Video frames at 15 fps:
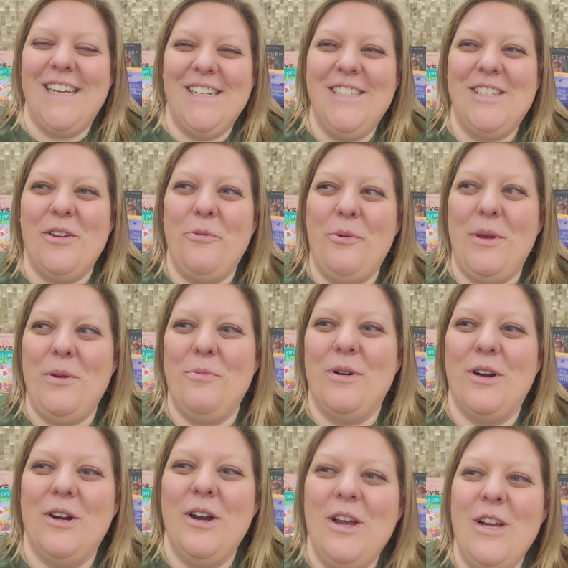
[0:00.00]
And so we
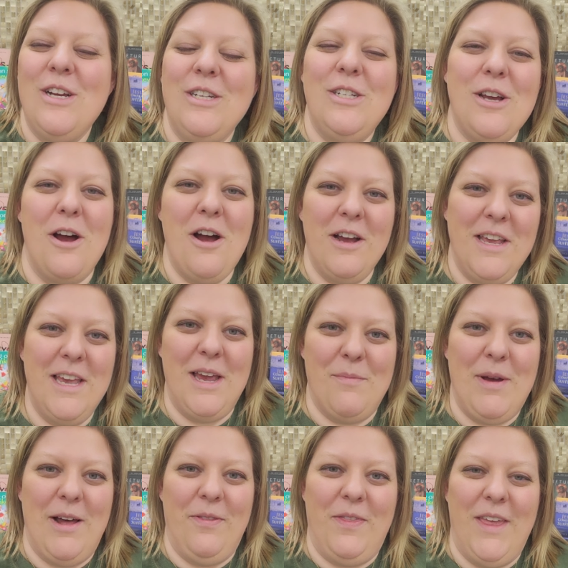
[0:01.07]
were talking
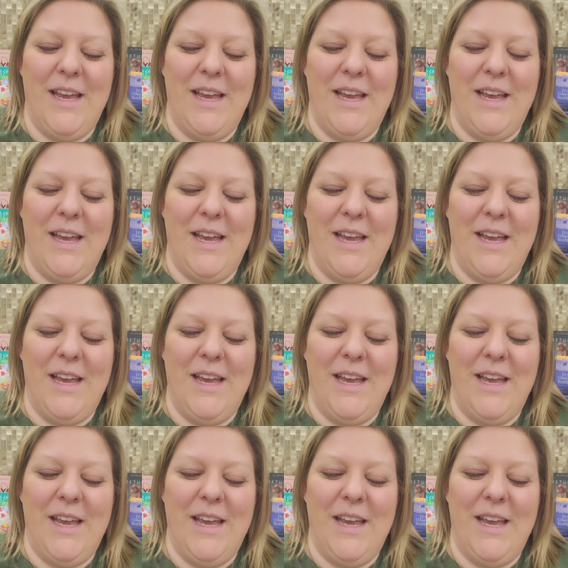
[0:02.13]
about